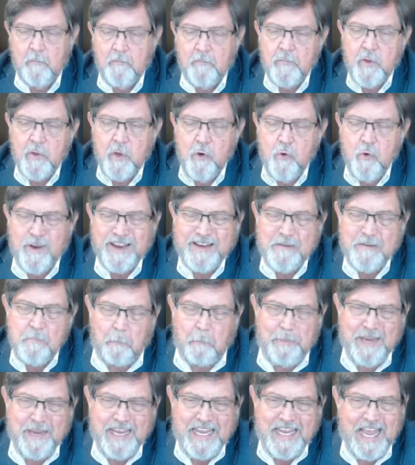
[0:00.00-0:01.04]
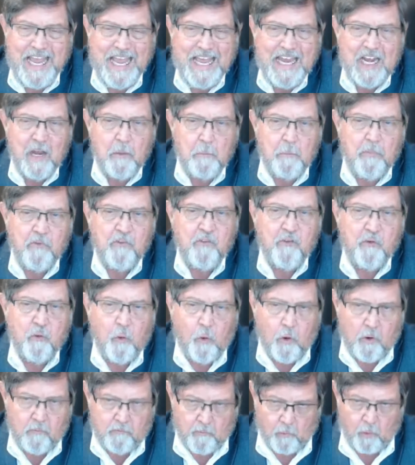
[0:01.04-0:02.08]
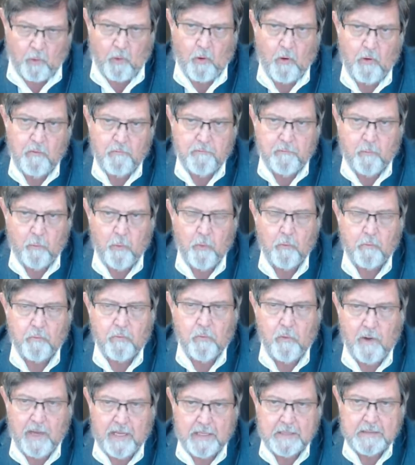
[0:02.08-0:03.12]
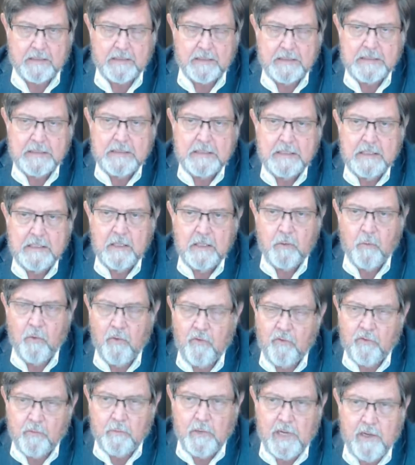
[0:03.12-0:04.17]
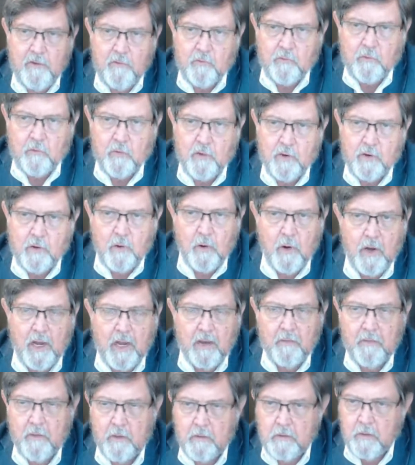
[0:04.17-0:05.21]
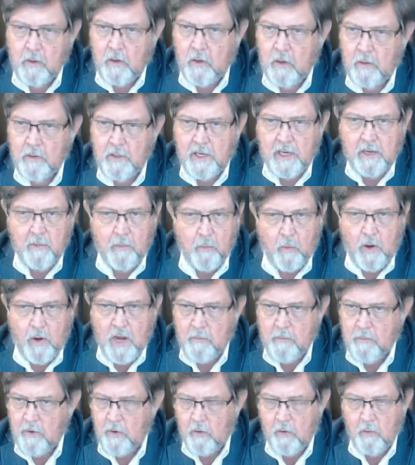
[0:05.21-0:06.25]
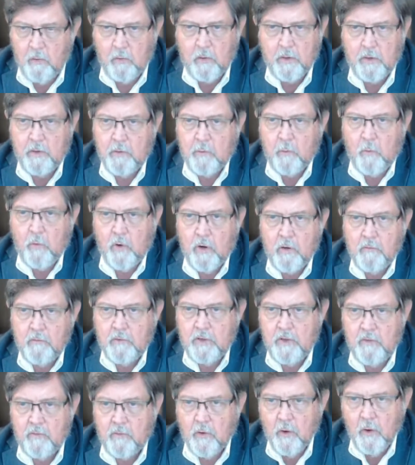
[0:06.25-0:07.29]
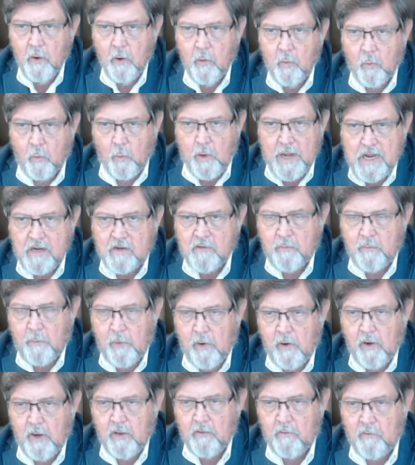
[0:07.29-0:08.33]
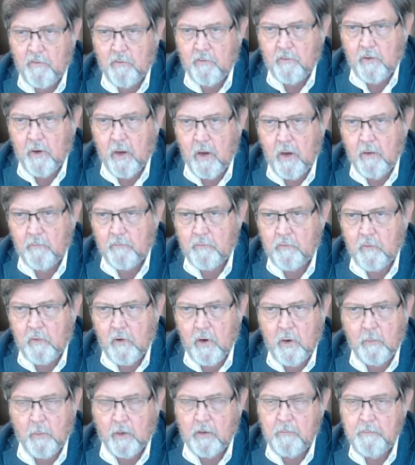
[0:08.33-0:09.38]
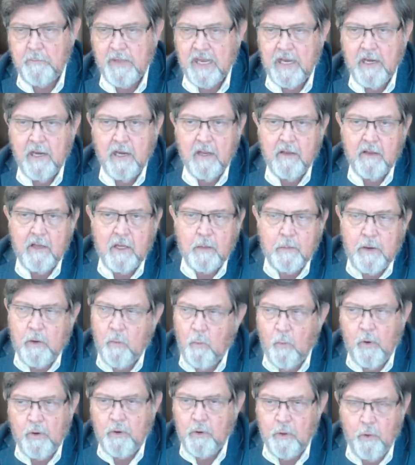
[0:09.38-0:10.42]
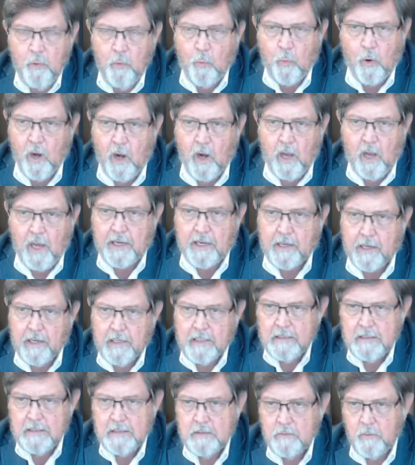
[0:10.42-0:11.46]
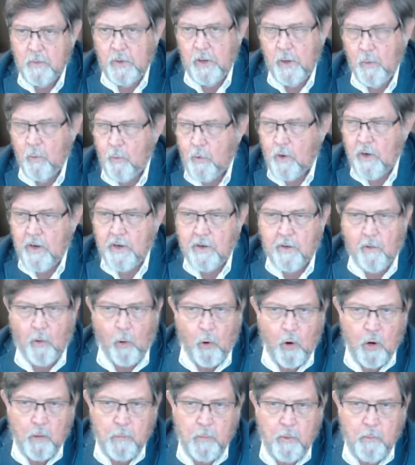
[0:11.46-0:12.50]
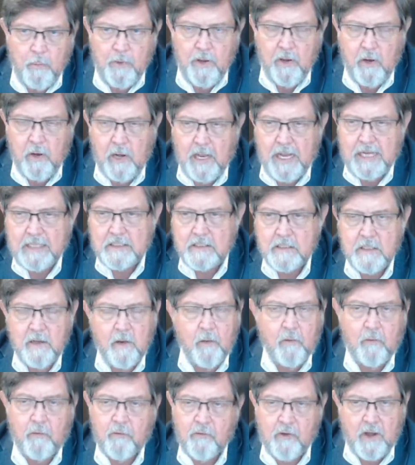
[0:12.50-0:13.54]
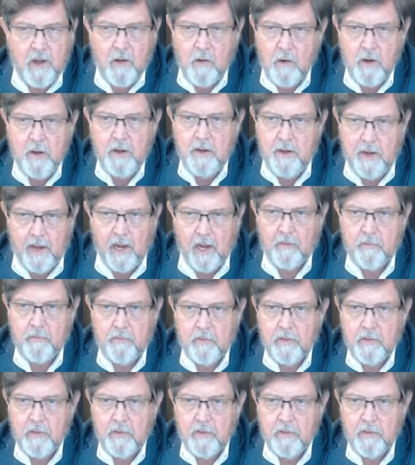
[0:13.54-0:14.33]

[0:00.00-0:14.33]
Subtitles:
You can be an observer for the friend. When somebody's triggered and they're gone down the rabbit hole into one of these re-experiences of trauma, think about what you were like when you were in an automobile accident, scared to death.